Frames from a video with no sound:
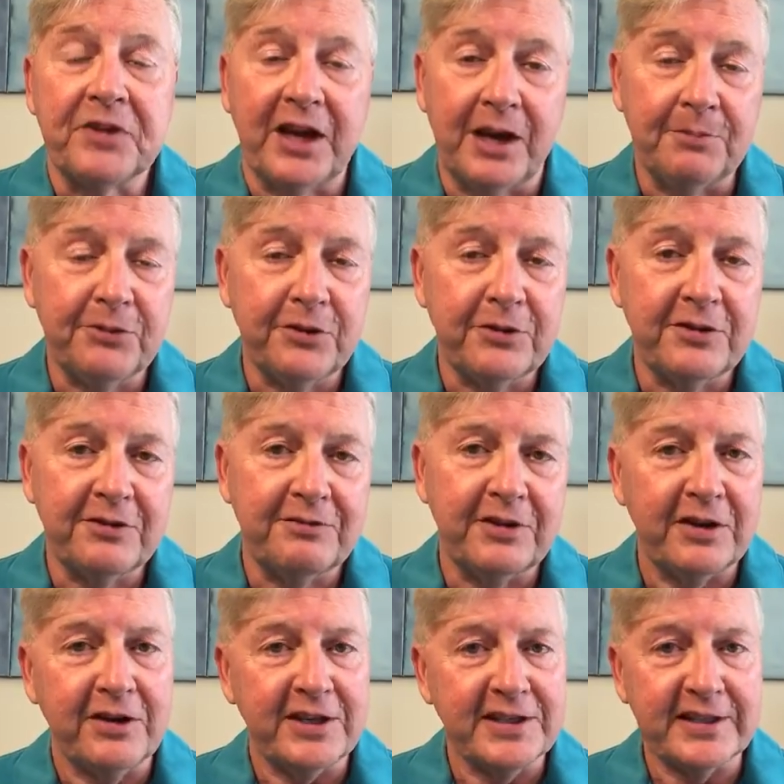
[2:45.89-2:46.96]
up through the
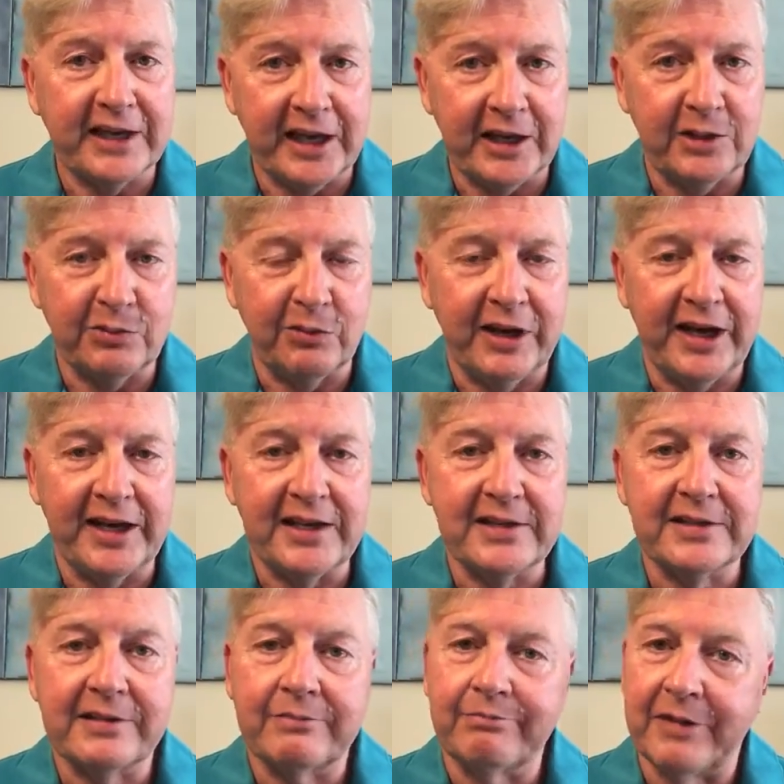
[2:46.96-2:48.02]
various
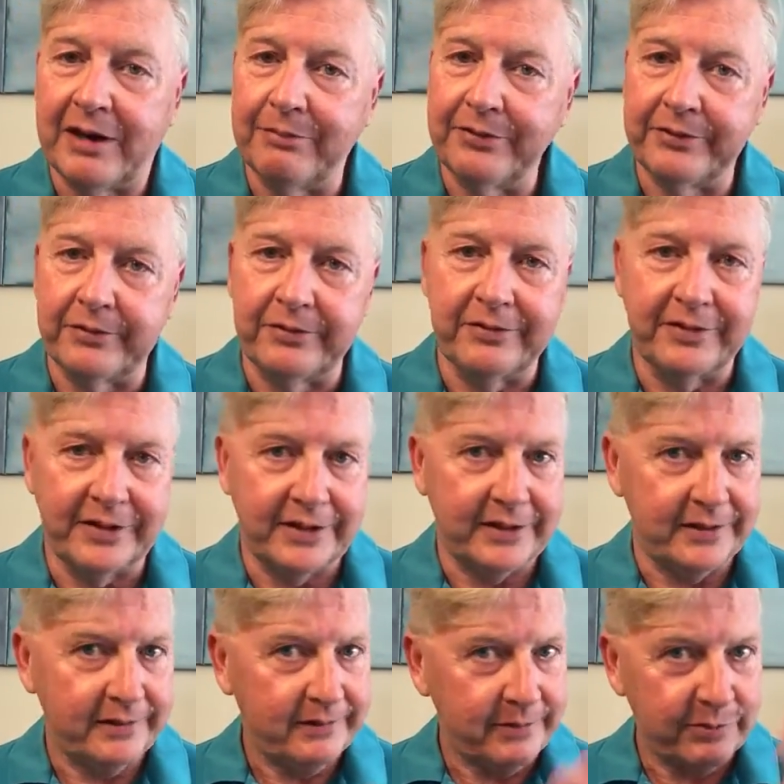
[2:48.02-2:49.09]
gateways, up through
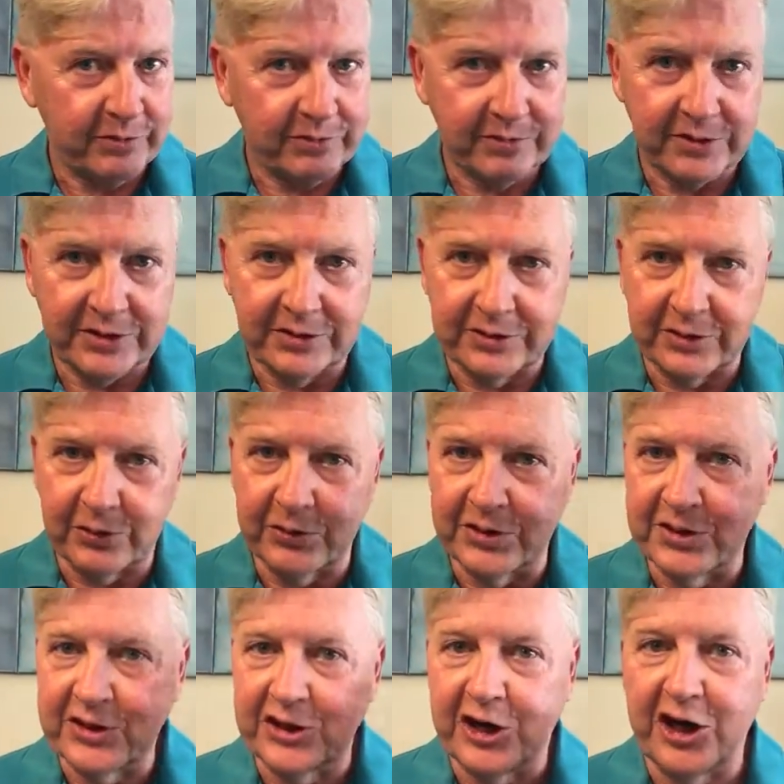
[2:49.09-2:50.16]
the soul
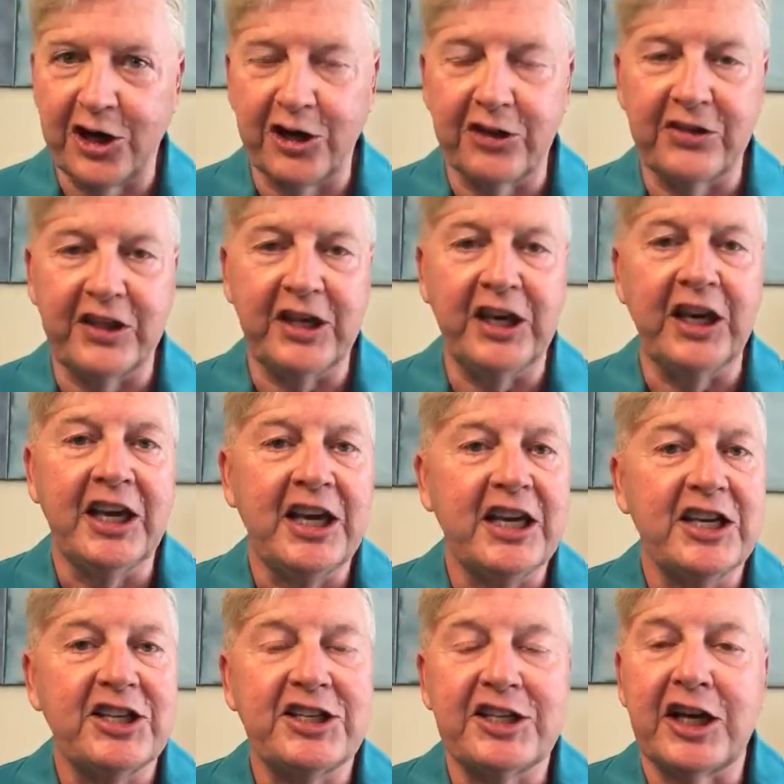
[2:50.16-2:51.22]
star, the
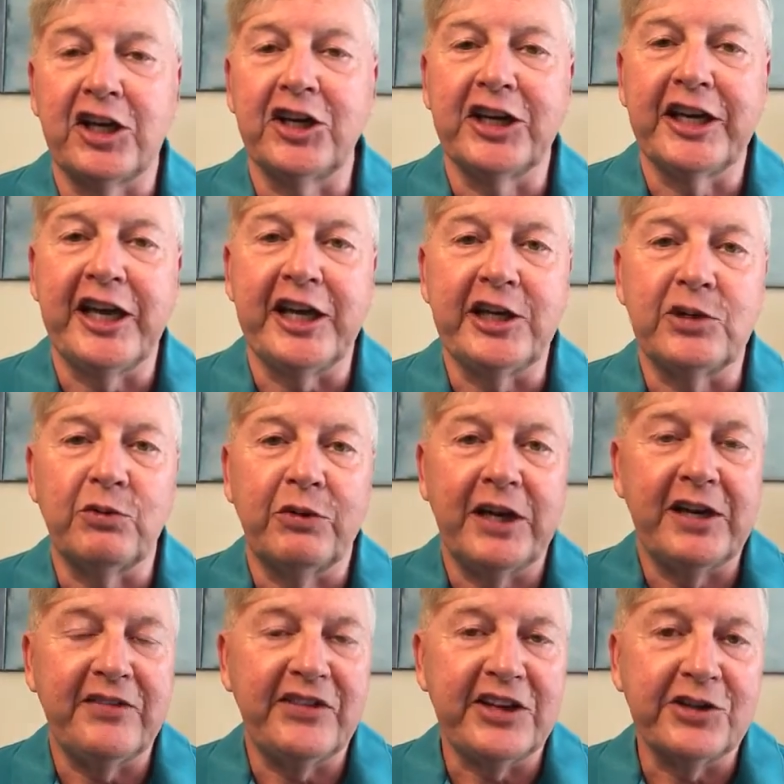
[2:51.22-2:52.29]
stellar
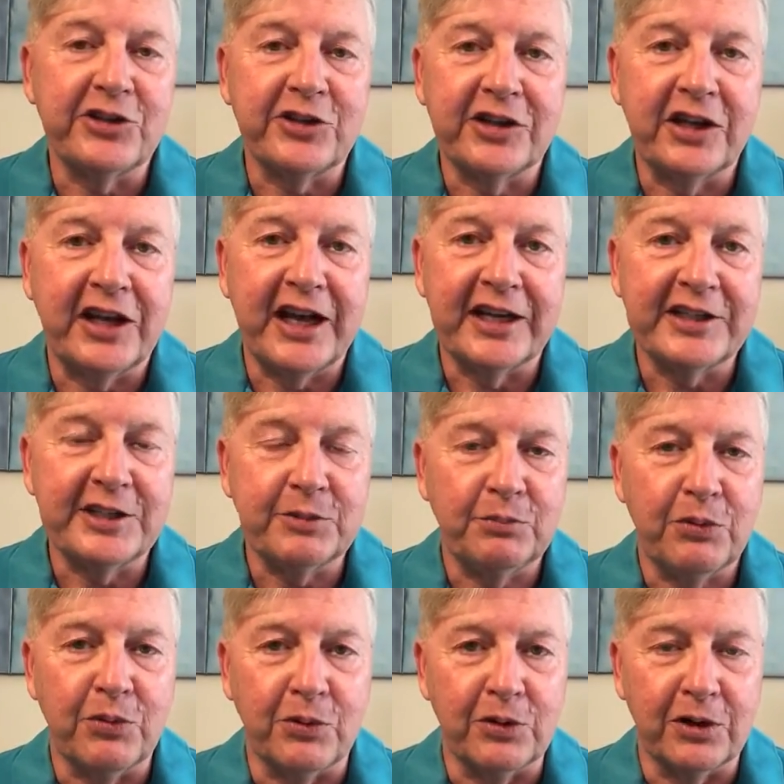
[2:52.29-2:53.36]
gateway, the intergalactic
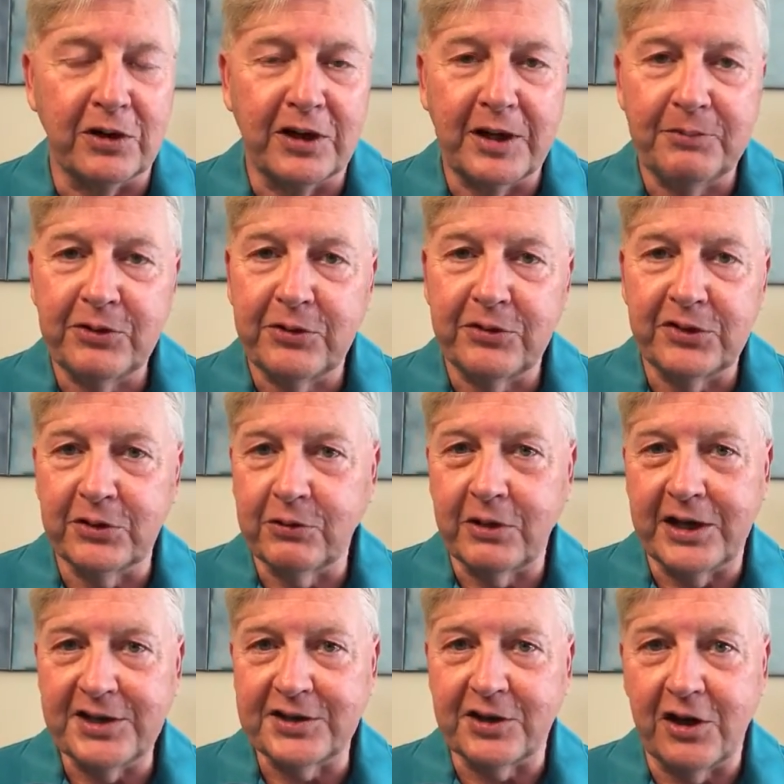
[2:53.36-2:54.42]
portal, up through the
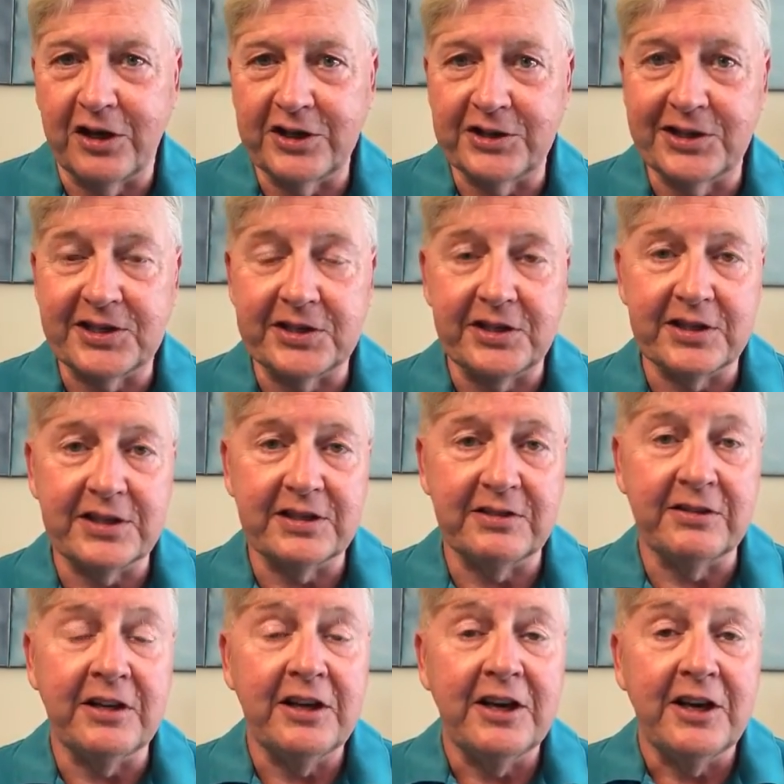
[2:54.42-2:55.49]
Christ consciousness,
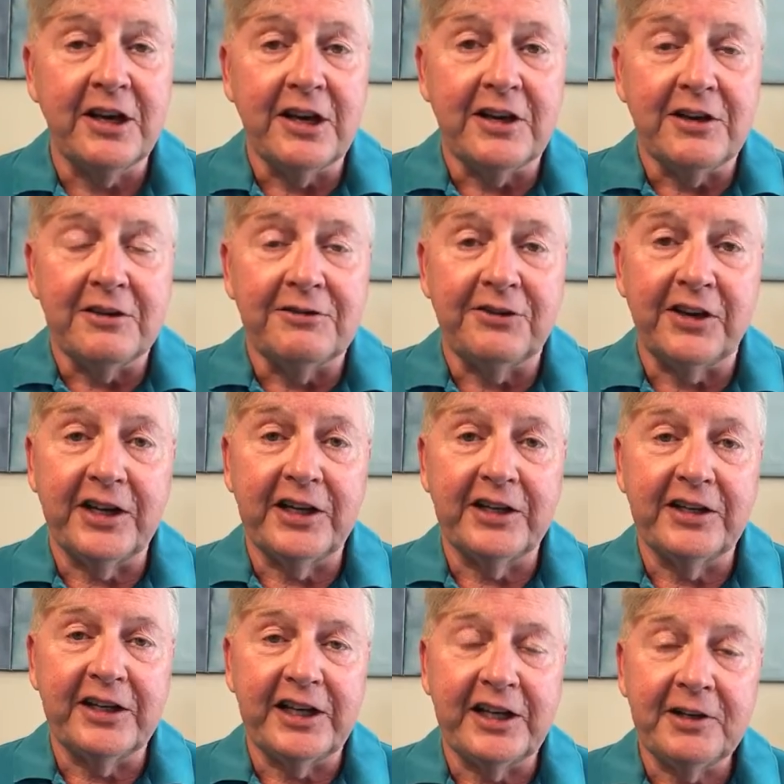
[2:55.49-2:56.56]
and
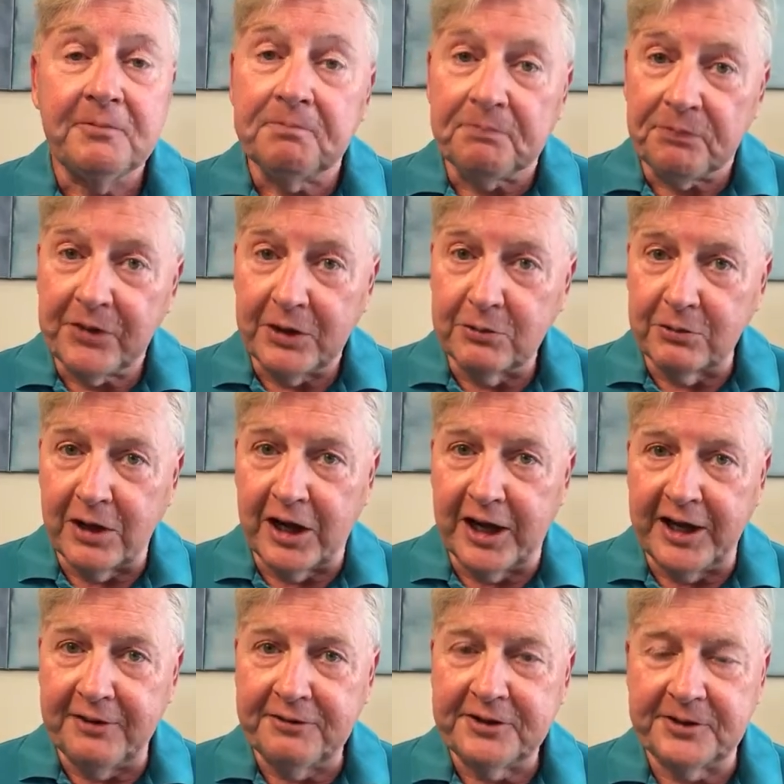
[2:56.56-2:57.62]
finally
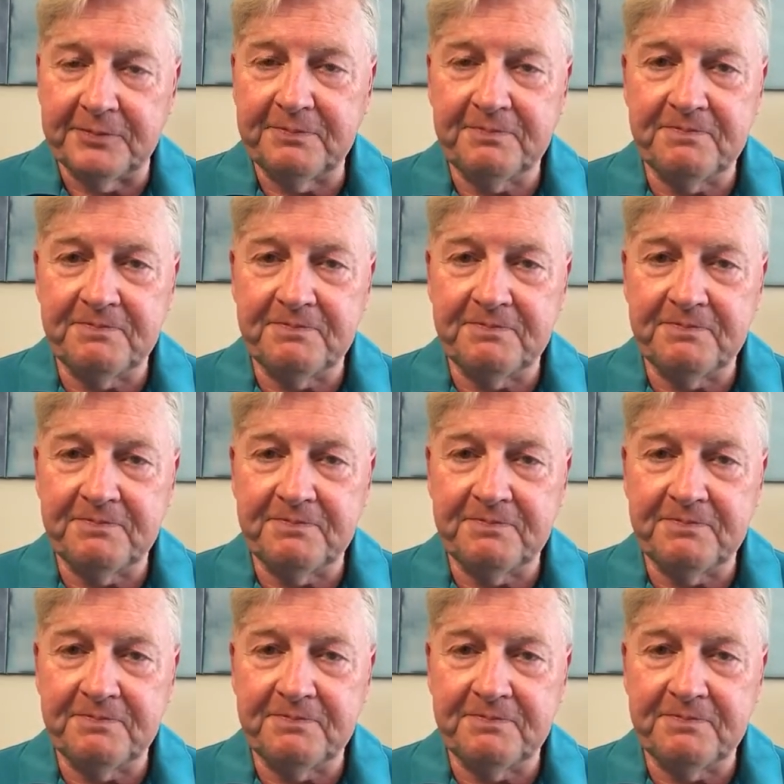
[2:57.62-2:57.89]
arrived